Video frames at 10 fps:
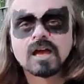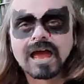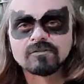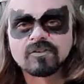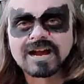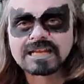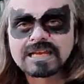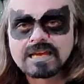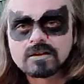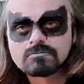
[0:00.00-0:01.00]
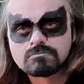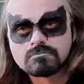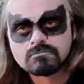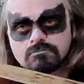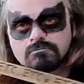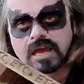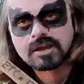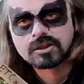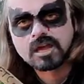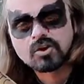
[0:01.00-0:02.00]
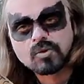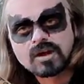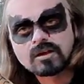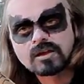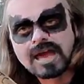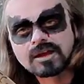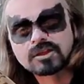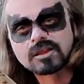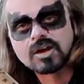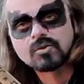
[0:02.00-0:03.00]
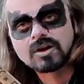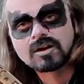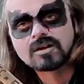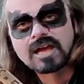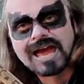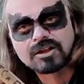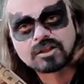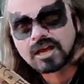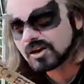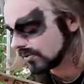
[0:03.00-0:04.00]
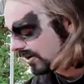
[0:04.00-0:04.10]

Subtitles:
And finally, etc., etc., etc.